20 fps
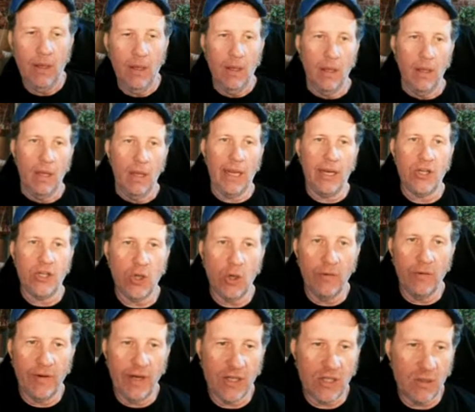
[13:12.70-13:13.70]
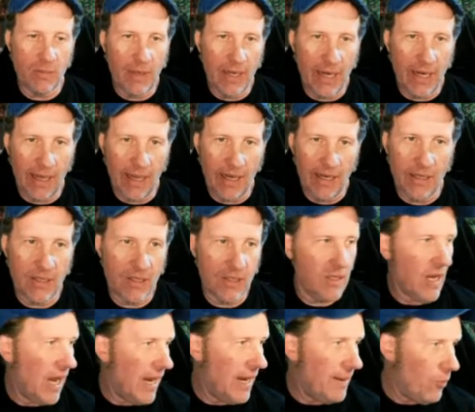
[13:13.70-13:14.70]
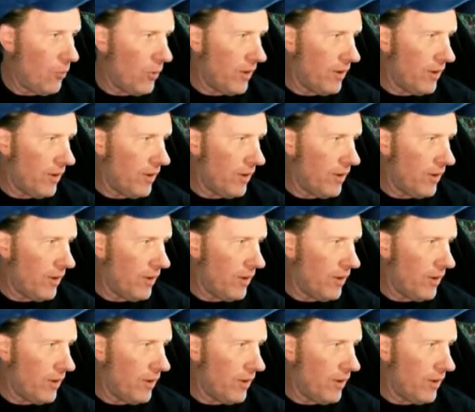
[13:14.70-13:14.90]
again, chauvinism at, at its high point